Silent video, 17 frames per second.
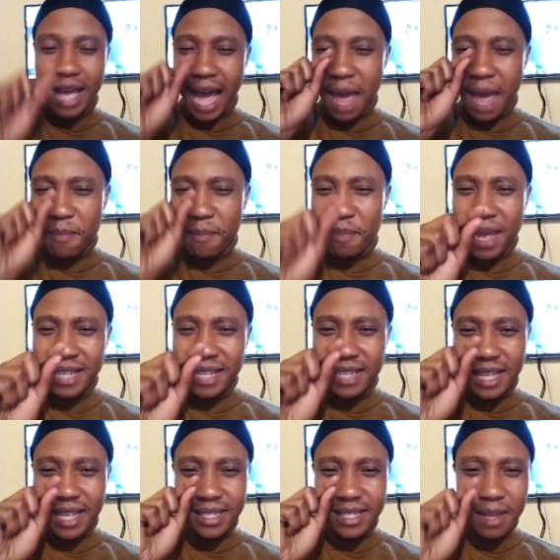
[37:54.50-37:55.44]
I
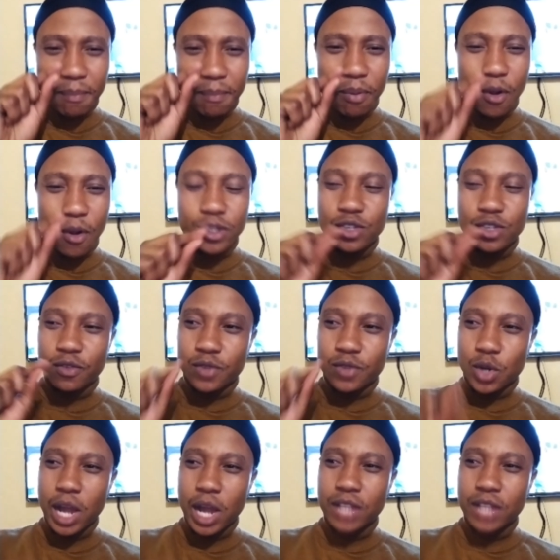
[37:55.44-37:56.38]
bet at some point you've
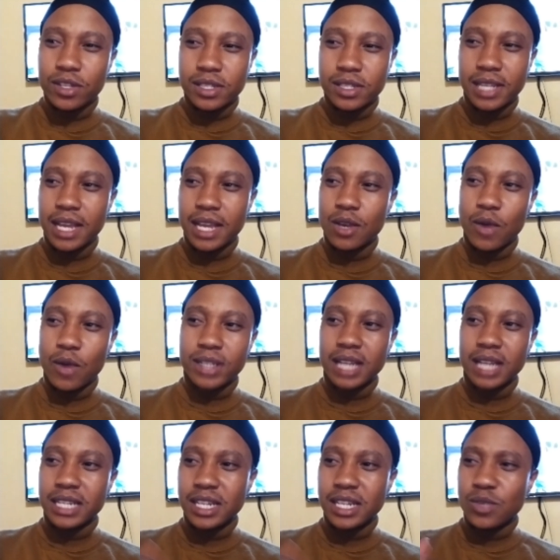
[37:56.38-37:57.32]
tried to say, no,
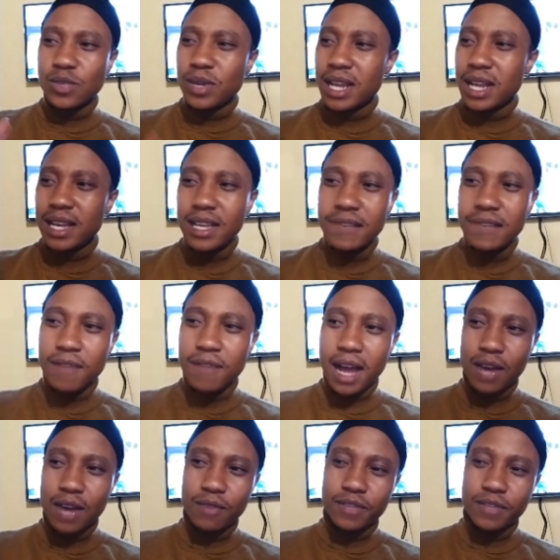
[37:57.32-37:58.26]
I just want to leave
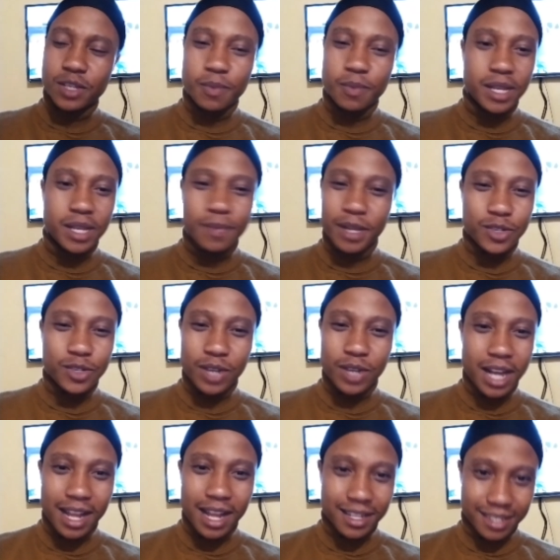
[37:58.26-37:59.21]
out of this place, but you
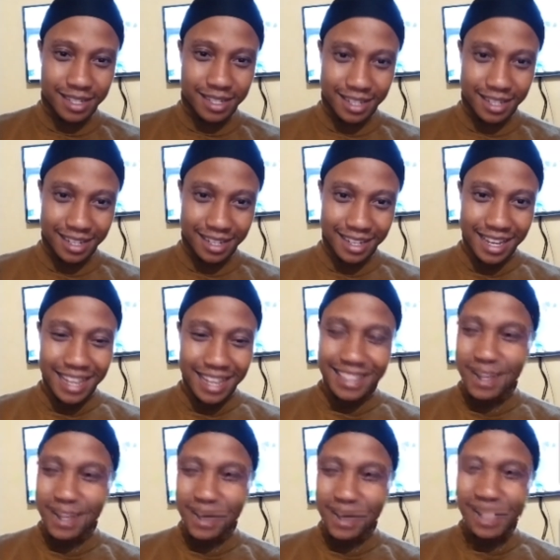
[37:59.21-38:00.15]
can't.
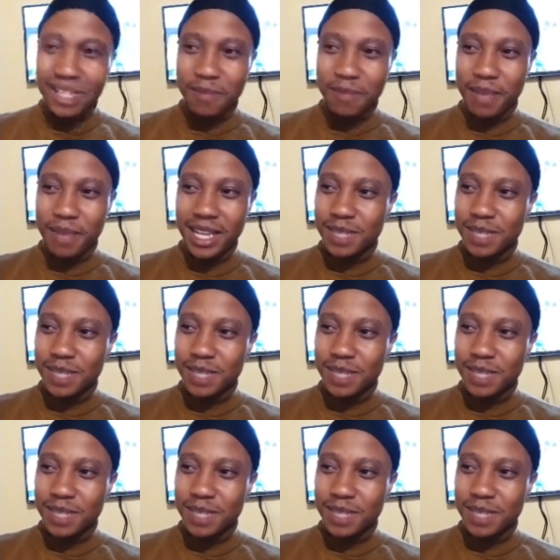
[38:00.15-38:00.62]
The reason being